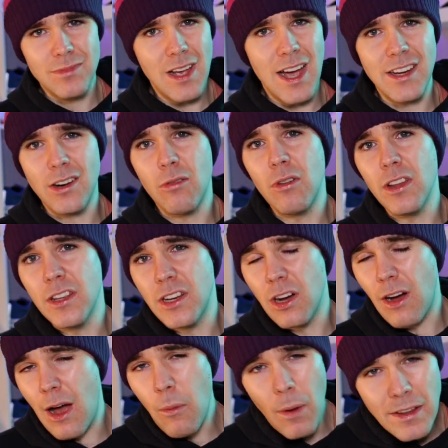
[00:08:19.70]
I don't really know.
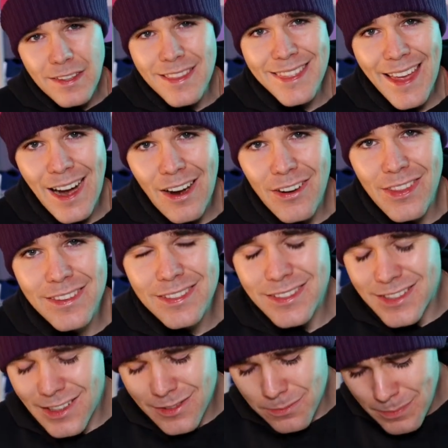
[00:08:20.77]
I wasn't there. This is
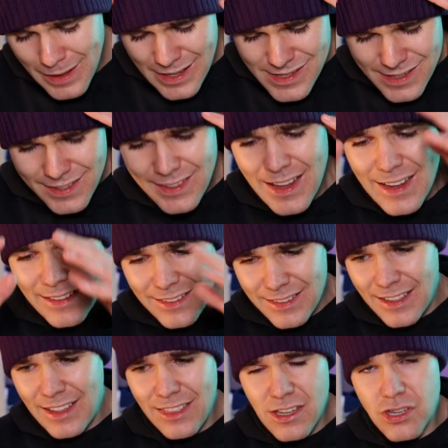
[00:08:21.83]
just me just
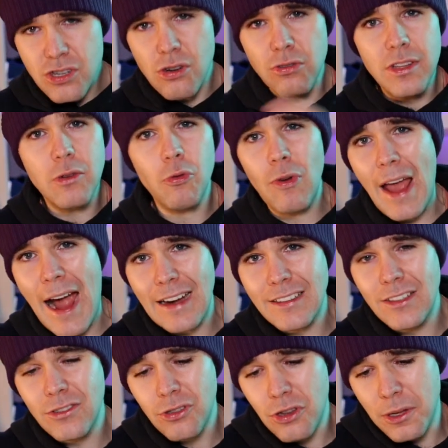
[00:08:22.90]
seeing the shoes and
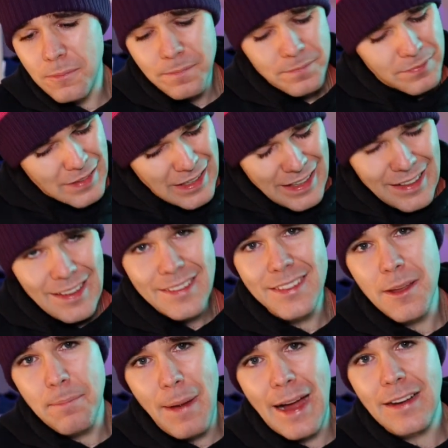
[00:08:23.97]
reacting to them. Let's
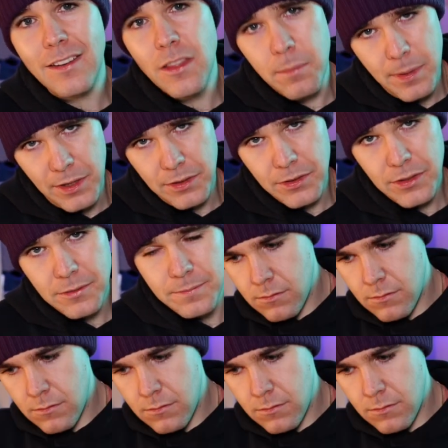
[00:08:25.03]
get back to the build.